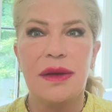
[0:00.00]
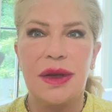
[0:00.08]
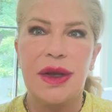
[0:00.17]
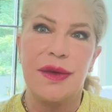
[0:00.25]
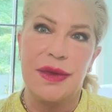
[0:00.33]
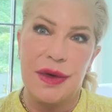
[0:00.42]

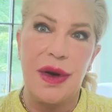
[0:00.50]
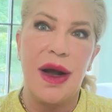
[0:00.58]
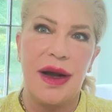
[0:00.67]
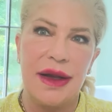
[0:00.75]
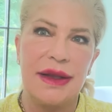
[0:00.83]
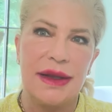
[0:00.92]
you know, they're
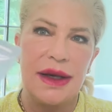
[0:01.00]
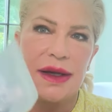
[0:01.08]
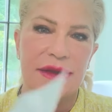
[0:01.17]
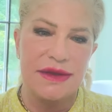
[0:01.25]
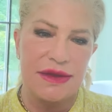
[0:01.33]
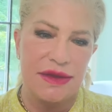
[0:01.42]
highly
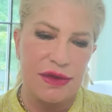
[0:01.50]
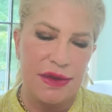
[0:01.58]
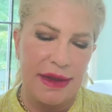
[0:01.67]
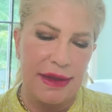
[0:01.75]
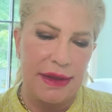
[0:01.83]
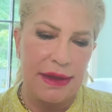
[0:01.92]

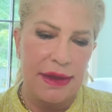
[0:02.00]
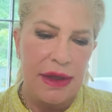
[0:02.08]
concentrated.